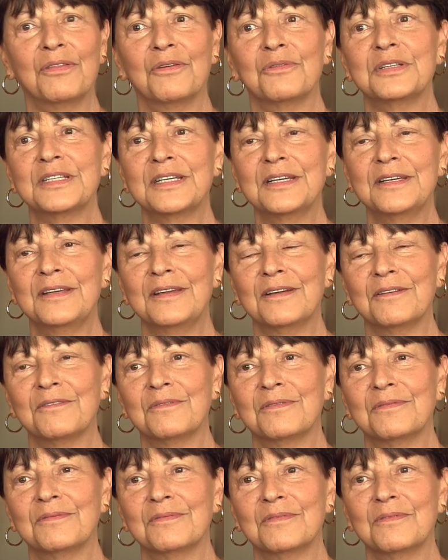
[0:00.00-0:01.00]
13
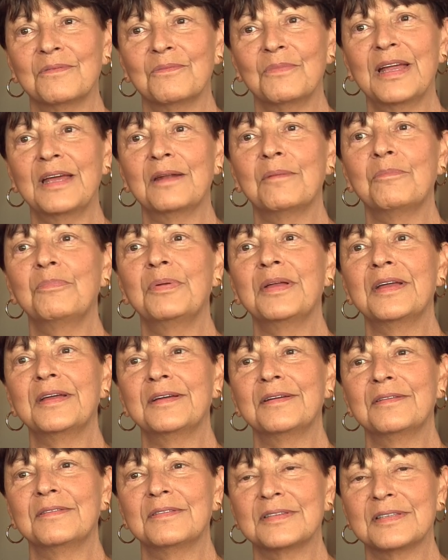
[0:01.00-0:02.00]
year, we had a
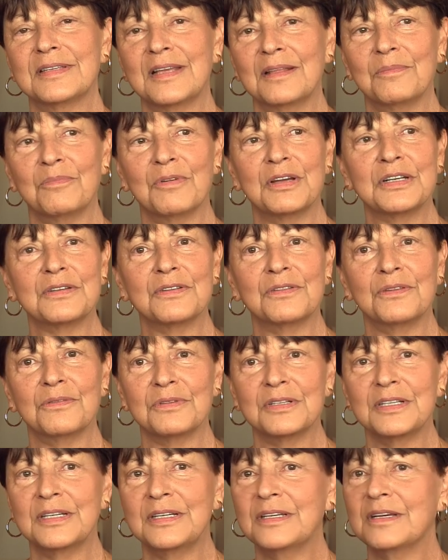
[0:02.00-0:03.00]
big celebration,
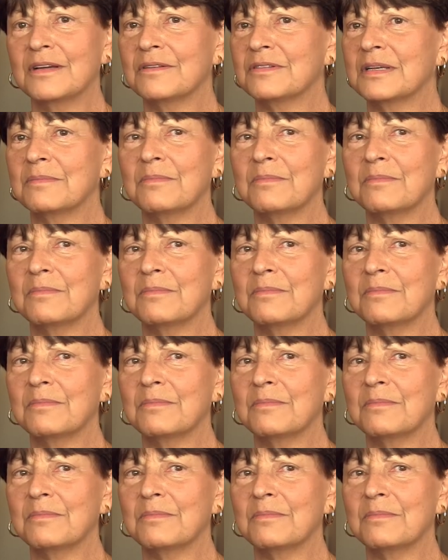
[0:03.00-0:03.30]
13 years.